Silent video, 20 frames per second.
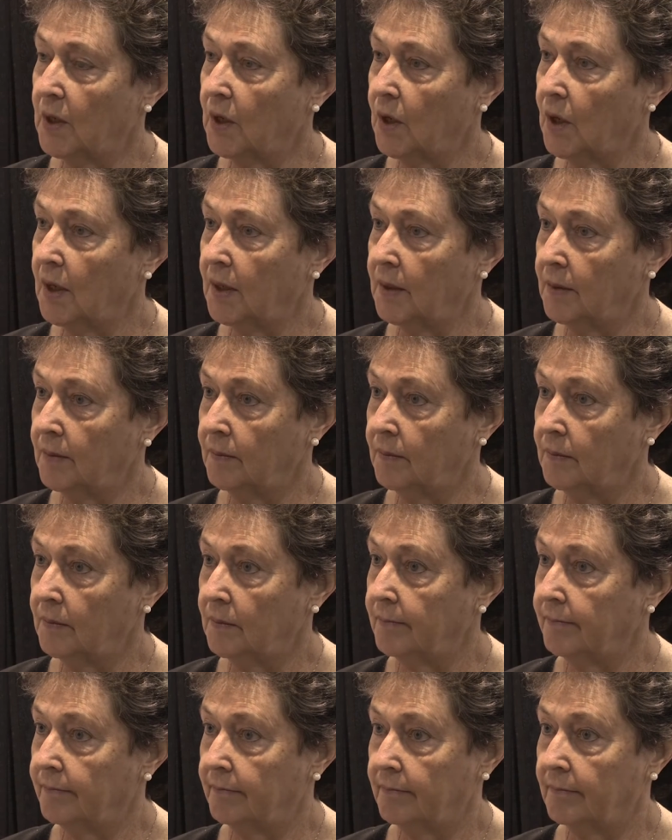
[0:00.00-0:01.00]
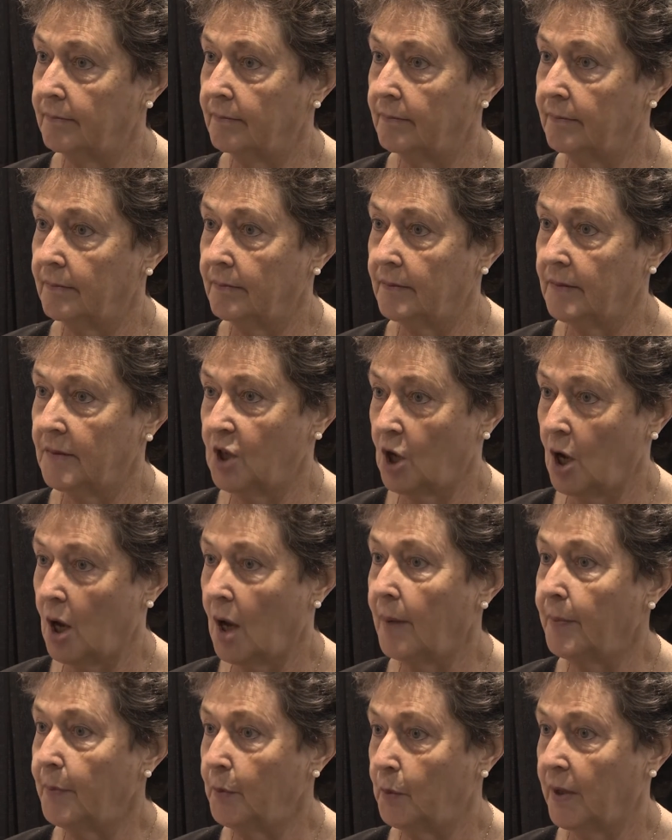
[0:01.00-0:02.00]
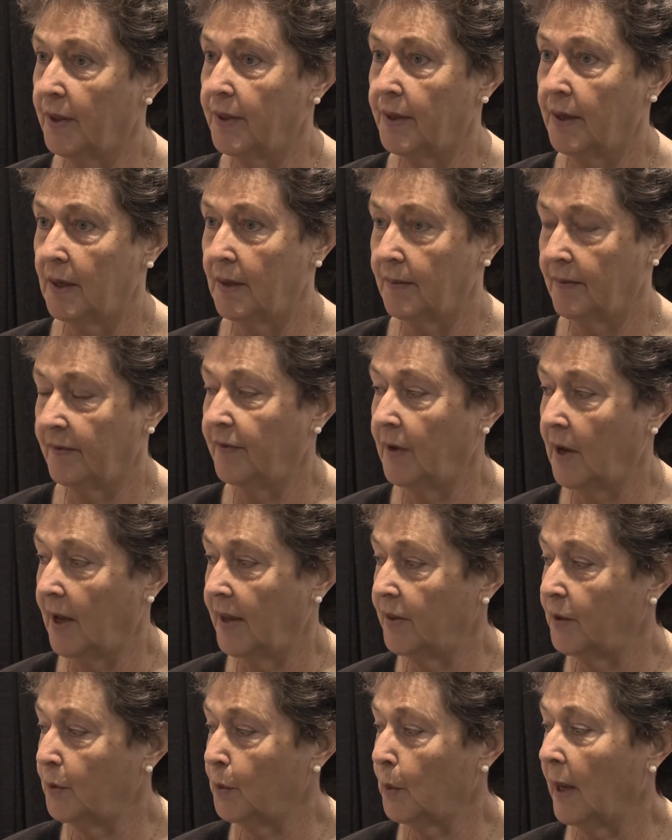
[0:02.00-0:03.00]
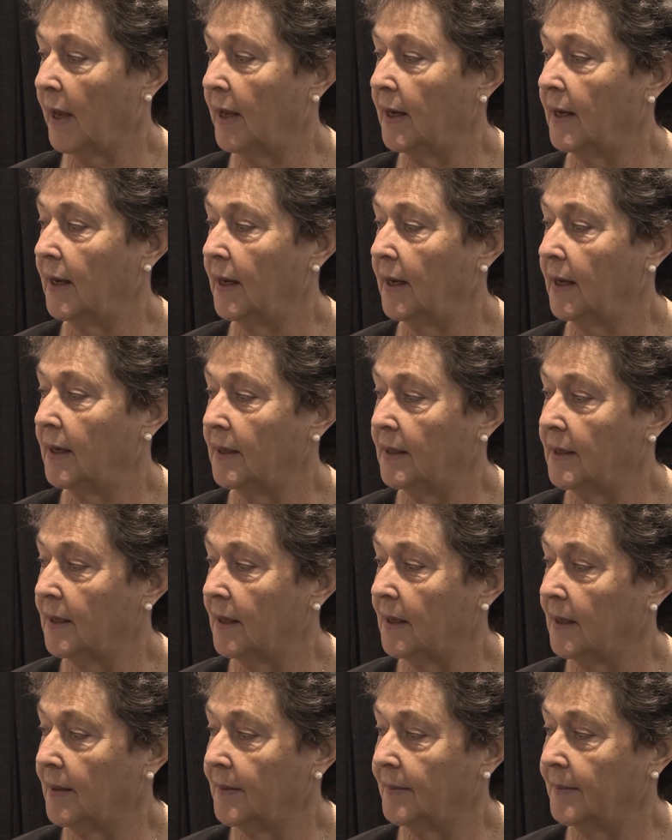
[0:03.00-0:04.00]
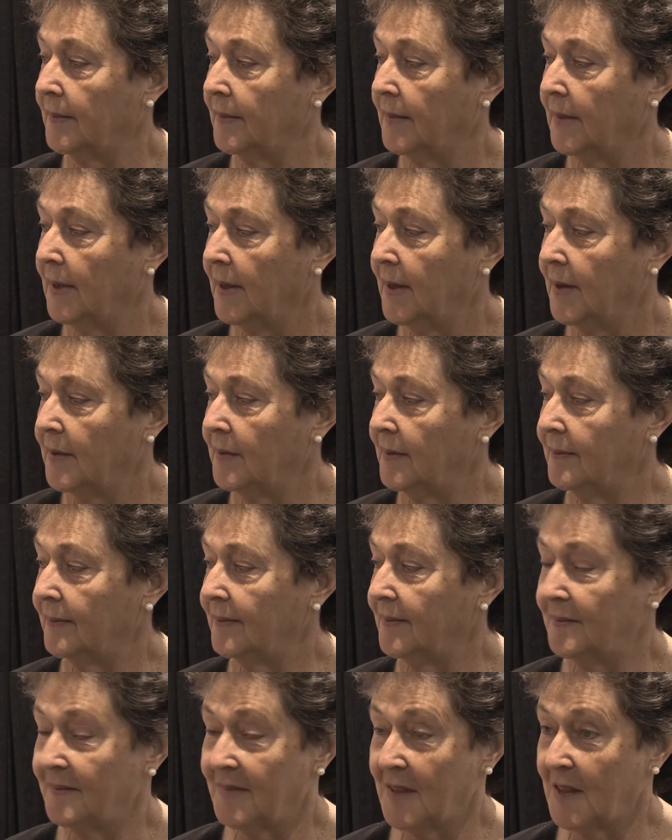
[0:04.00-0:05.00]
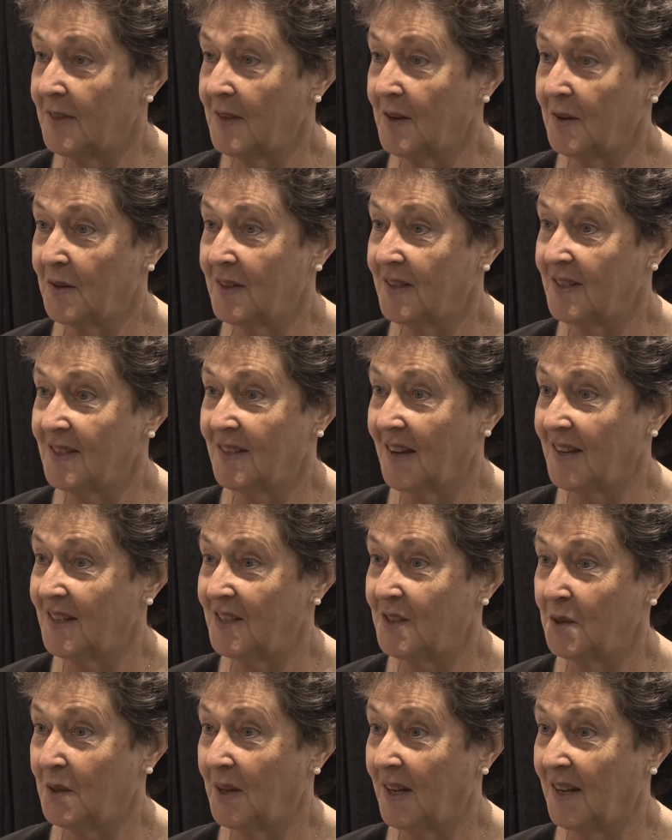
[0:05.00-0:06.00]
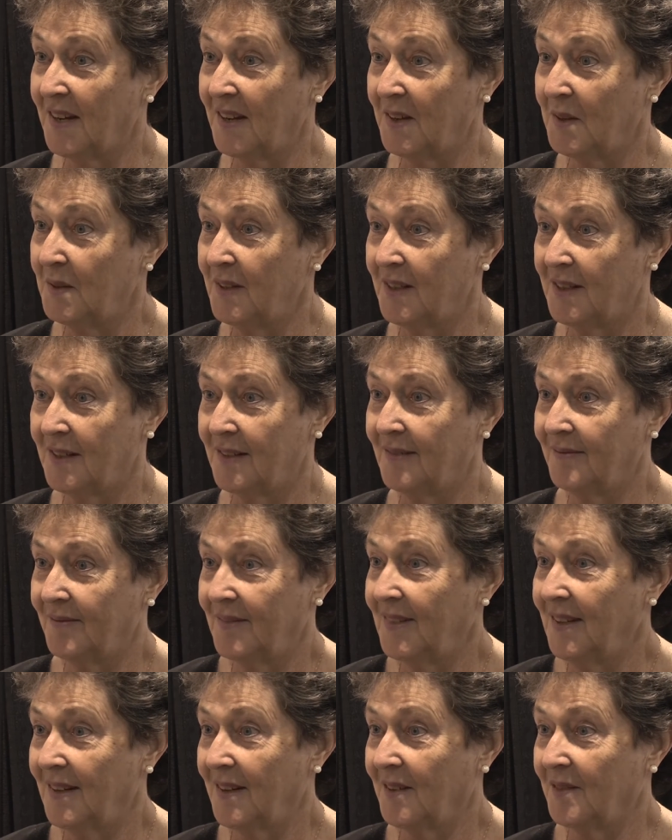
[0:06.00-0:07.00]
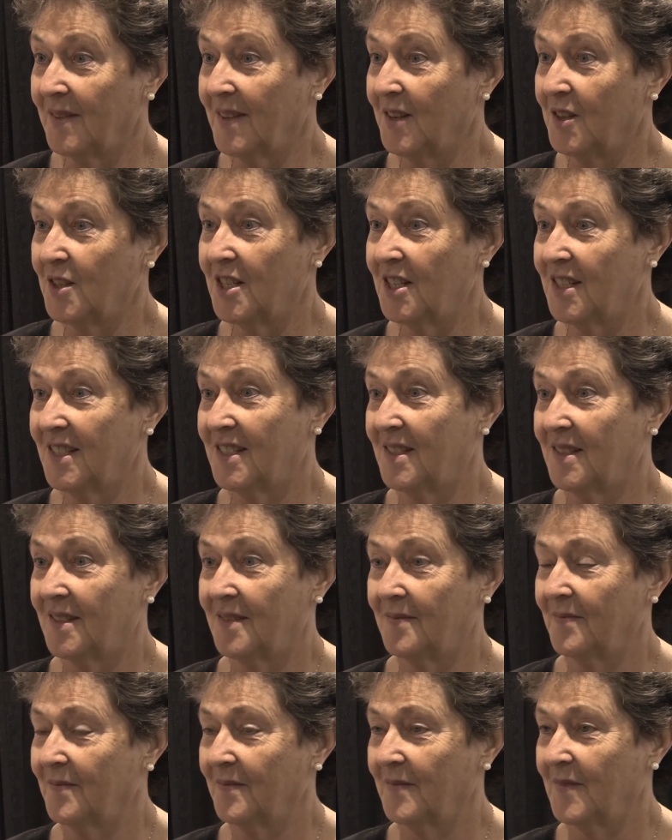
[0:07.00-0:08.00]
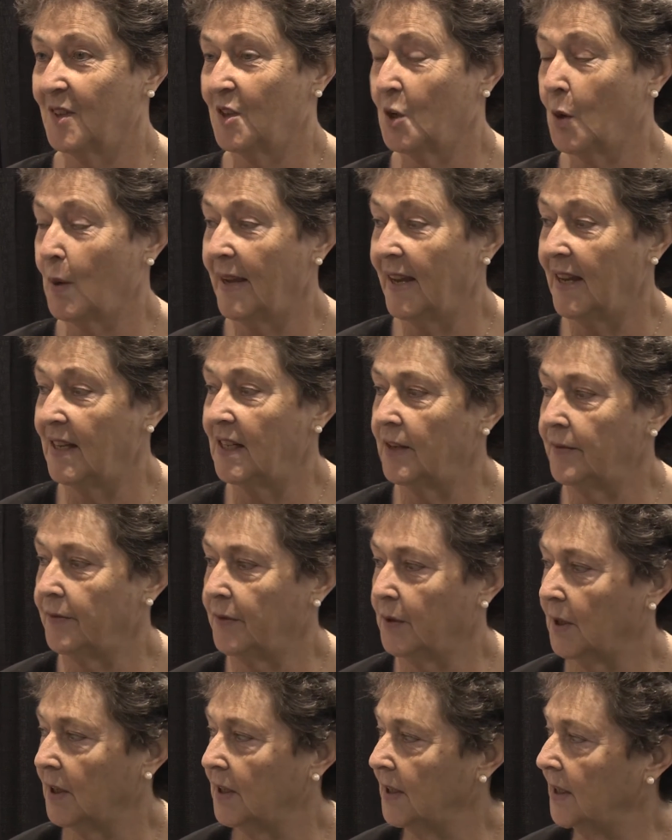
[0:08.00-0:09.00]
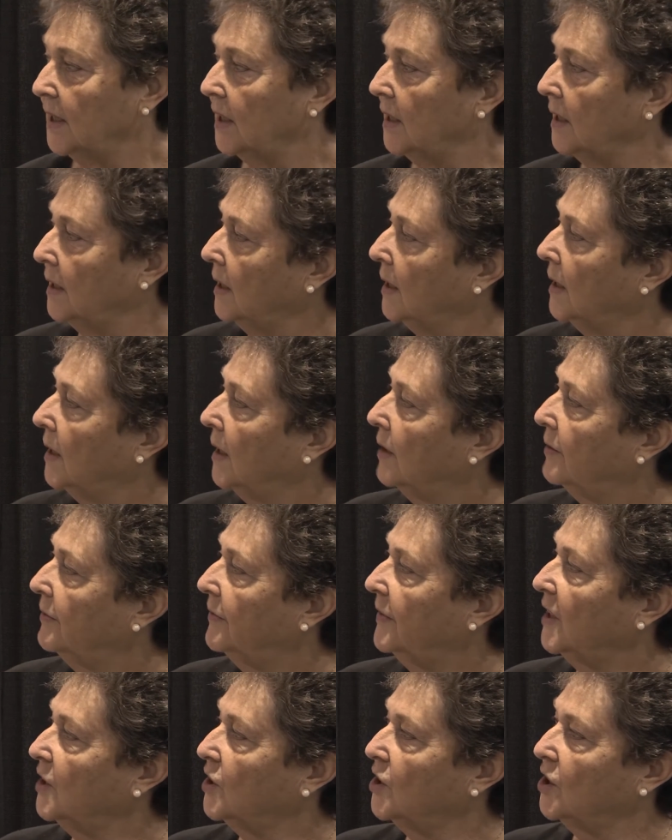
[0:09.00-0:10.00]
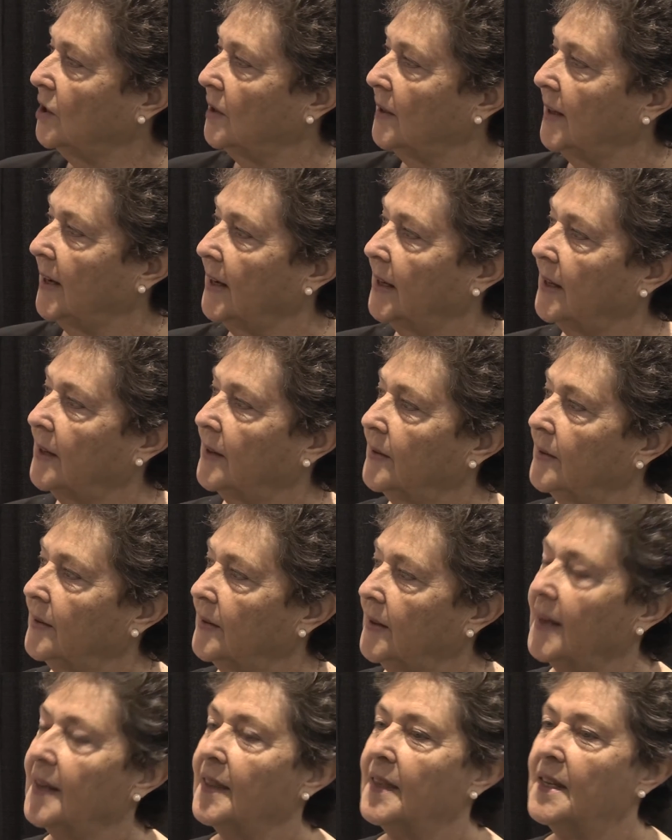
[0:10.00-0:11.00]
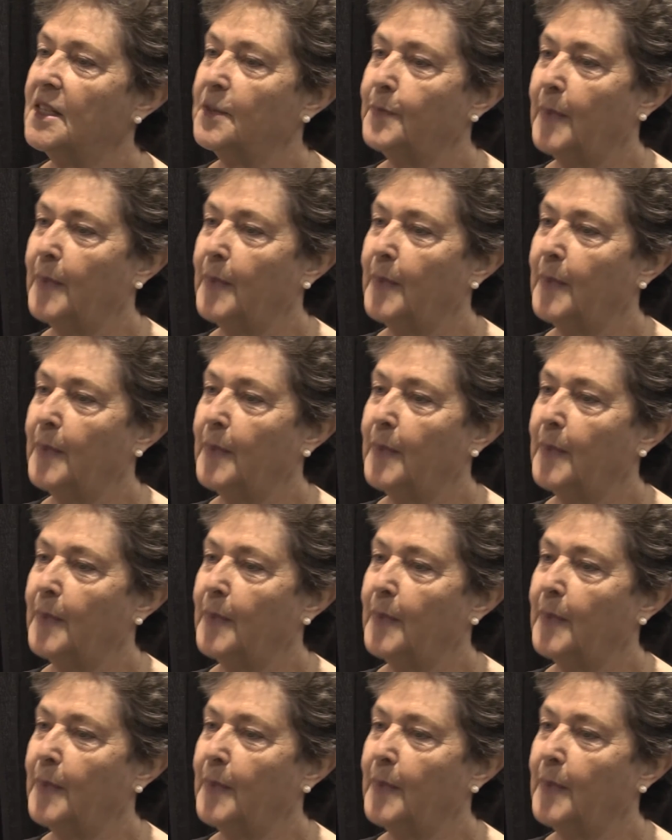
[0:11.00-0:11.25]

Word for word: it on top with a fine thread, and um, then they're the size you cut out. You, you know, they're just so handy for a little mm-hmm. feature like like these